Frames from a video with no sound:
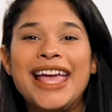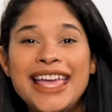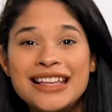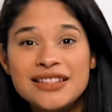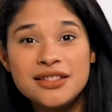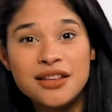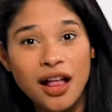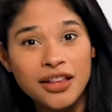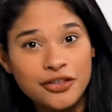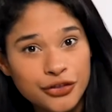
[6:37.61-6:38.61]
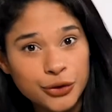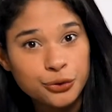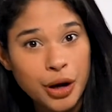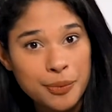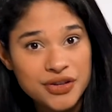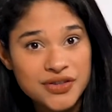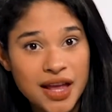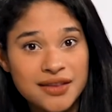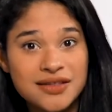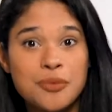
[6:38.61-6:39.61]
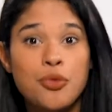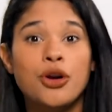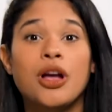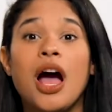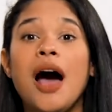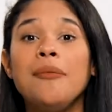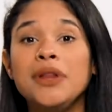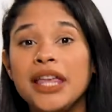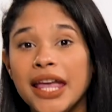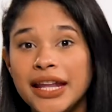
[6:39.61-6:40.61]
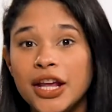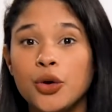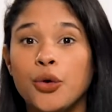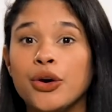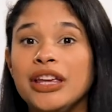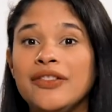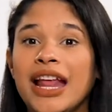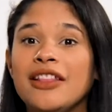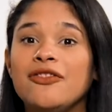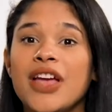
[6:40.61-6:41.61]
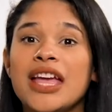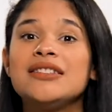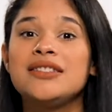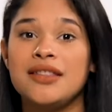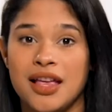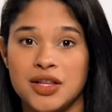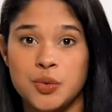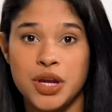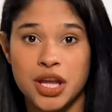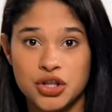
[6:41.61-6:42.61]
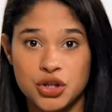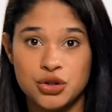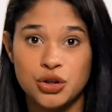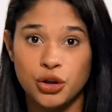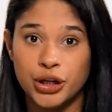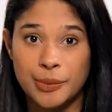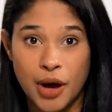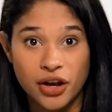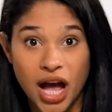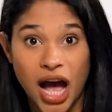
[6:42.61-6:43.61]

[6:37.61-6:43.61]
And solid food represents the more complicated or even advanced things we can do to learn about